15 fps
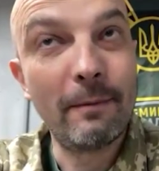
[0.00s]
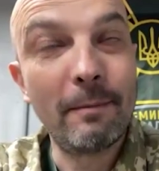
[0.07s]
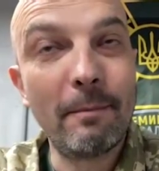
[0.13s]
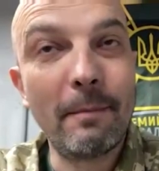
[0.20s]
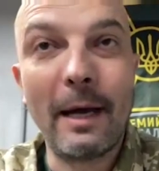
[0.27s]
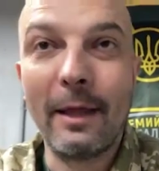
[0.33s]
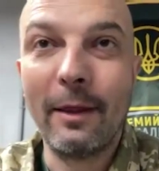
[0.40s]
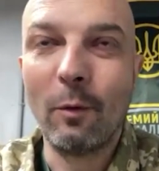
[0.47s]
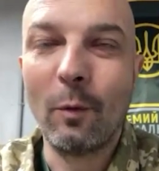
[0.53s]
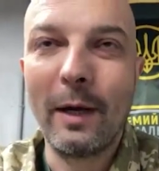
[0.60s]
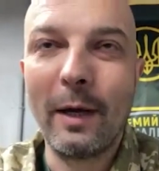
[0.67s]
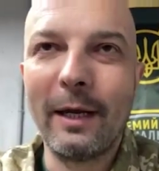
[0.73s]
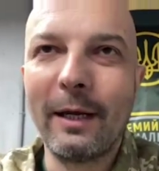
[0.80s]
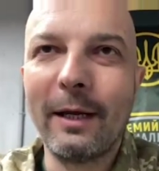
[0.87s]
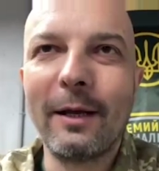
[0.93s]
by the
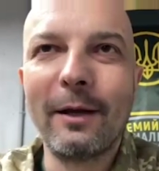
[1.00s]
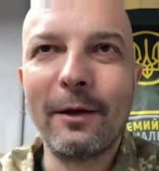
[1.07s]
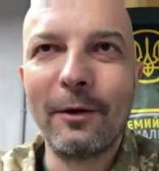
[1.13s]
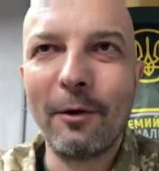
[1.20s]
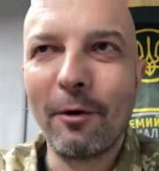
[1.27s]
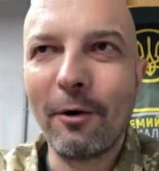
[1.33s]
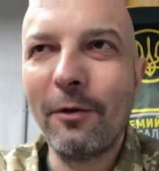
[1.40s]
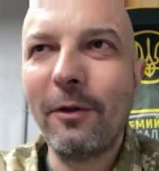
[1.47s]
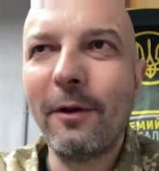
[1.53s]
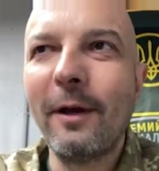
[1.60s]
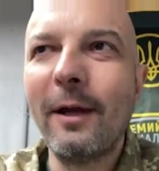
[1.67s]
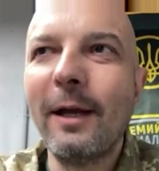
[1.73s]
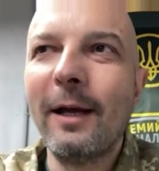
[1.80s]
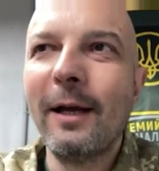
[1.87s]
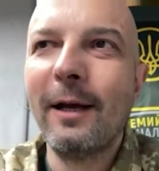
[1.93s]
way,
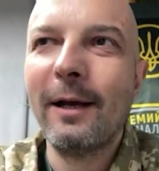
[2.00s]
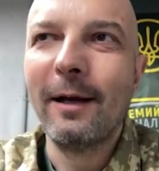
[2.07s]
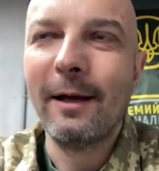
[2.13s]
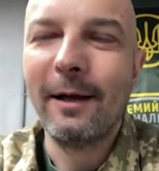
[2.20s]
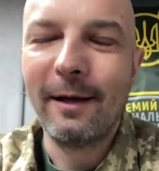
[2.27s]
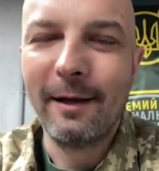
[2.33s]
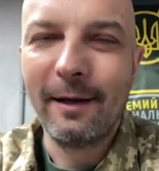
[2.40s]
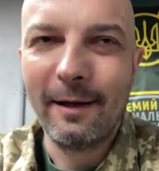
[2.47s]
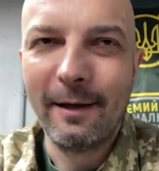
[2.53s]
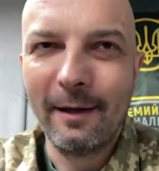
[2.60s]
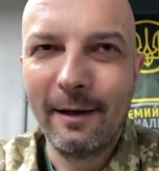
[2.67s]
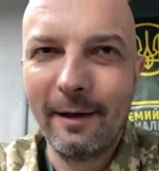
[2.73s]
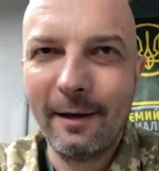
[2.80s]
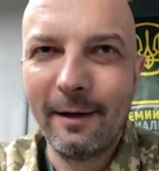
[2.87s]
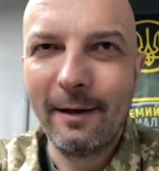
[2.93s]
yours
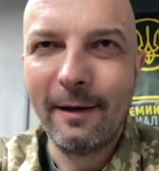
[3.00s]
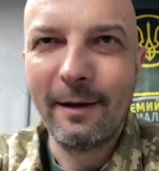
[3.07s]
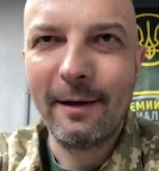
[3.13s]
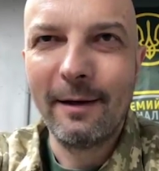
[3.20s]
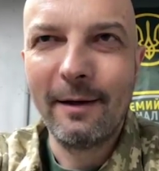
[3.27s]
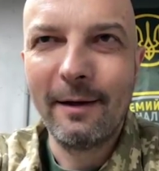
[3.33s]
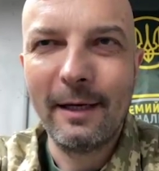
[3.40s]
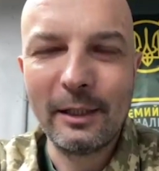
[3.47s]
uh,